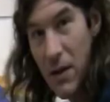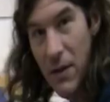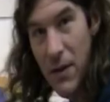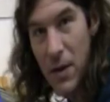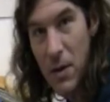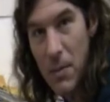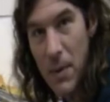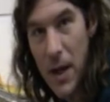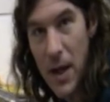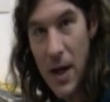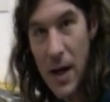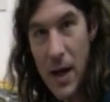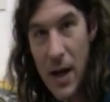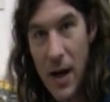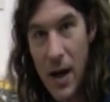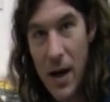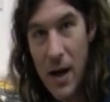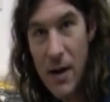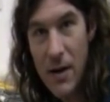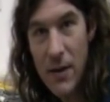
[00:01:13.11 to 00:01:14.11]
a little bit
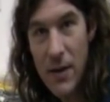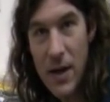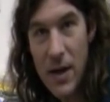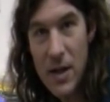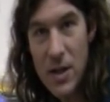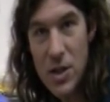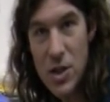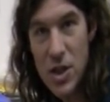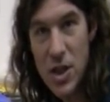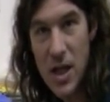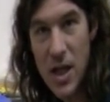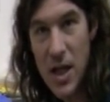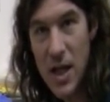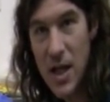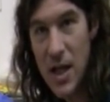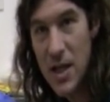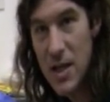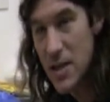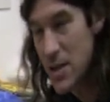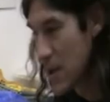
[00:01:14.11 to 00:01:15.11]
here. There she
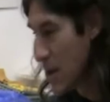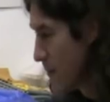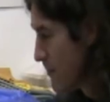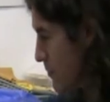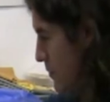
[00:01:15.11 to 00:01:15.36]
is.